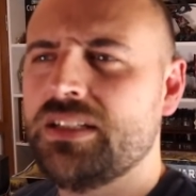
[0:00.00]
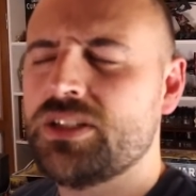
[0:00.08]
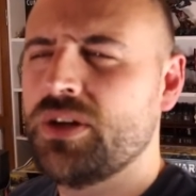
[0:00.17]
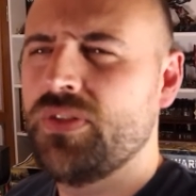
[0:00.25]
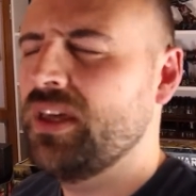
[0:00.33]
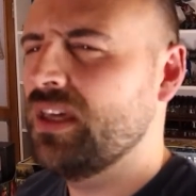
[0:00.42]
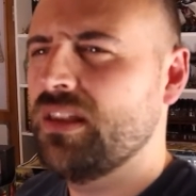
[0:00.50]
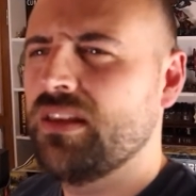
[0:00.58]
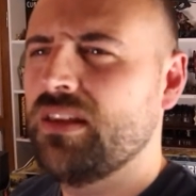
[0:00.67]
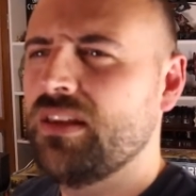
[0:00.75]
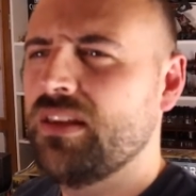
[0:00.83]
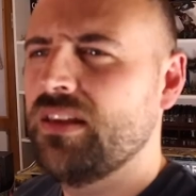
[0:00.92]
So I think,
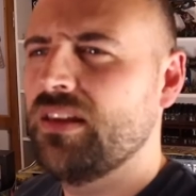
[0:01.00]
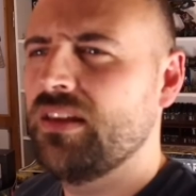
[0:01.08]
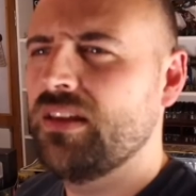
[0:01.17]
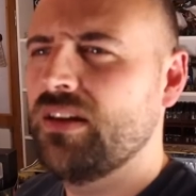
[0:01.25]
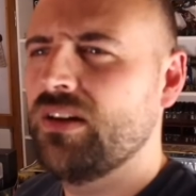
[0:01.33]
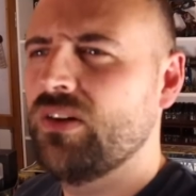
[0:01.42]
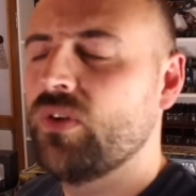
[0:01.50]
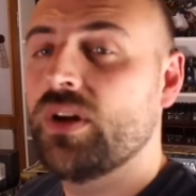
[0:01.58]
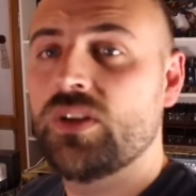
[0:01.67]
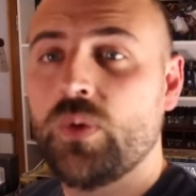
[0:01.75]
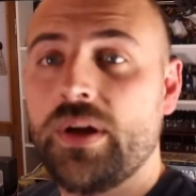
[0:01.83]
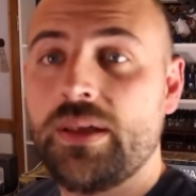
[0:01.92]
or
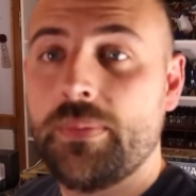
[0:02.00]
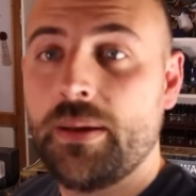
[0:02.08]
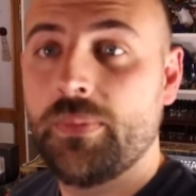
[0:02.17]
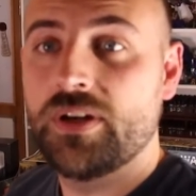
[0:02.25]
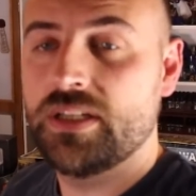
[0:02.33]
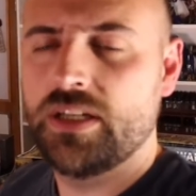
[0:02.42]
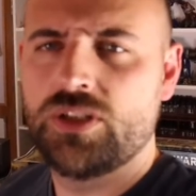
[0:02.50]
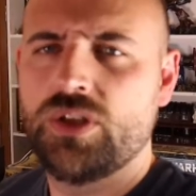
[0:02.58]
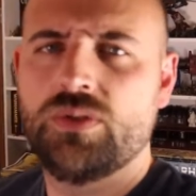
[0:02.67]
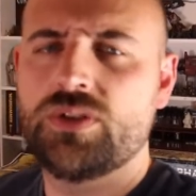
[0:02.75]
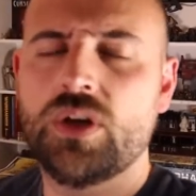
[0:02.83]
in a twenty man box set, like two.